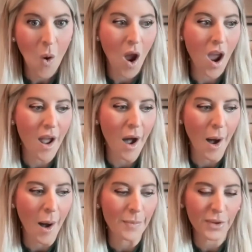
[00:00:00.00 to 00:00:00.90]
Hey,
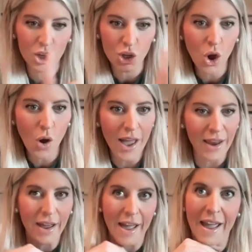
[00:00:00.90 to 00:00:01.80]
can you go
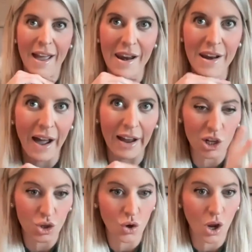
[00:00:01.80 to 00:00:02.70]
ahead and I
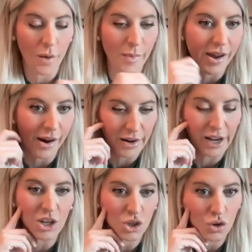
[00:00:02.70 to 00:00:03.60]
need you to come here and I
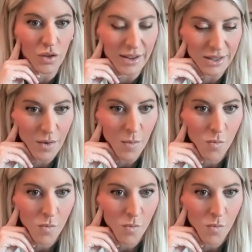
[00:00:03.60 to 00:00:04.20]
need you to do this.